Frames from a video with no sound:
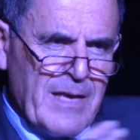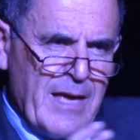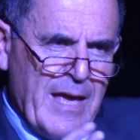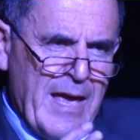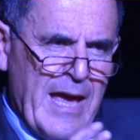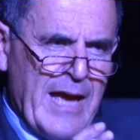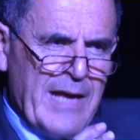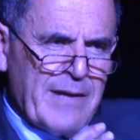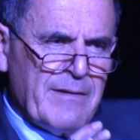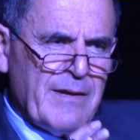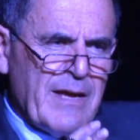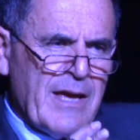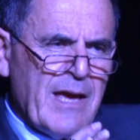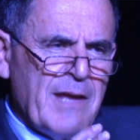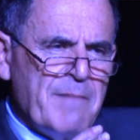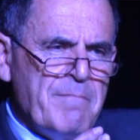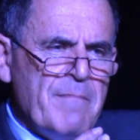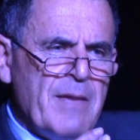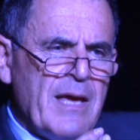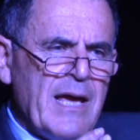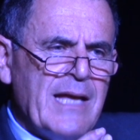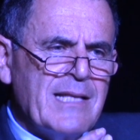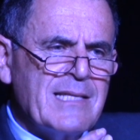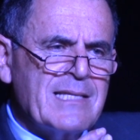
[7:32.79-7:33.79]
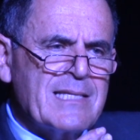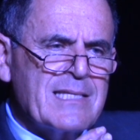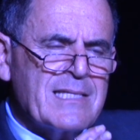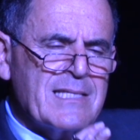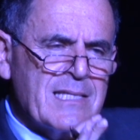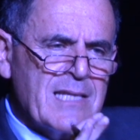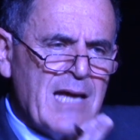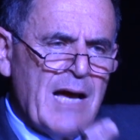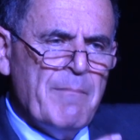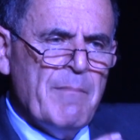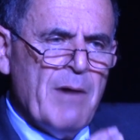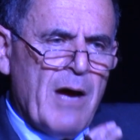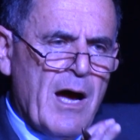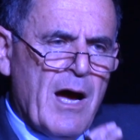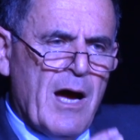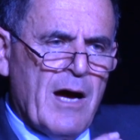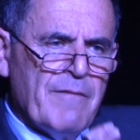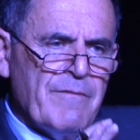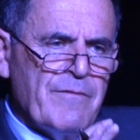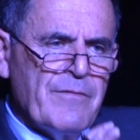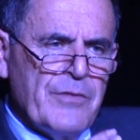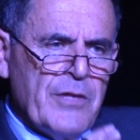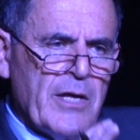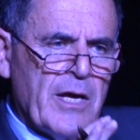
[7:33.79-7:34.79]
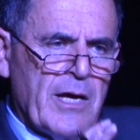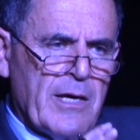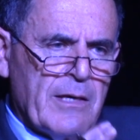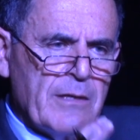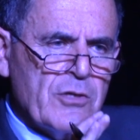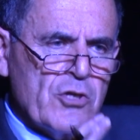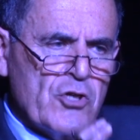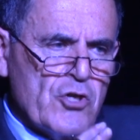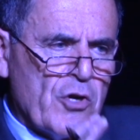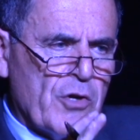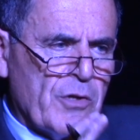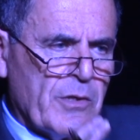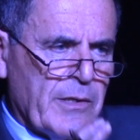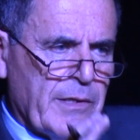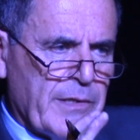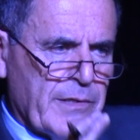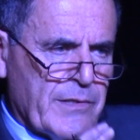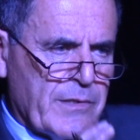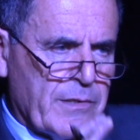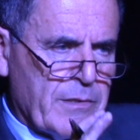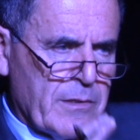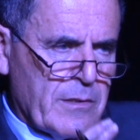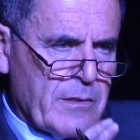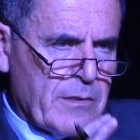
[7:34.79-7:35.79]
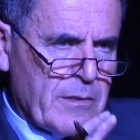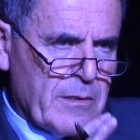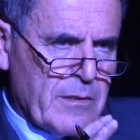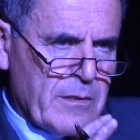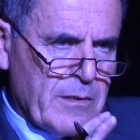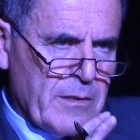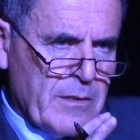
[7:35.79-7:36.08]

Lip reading: And some of the journalists,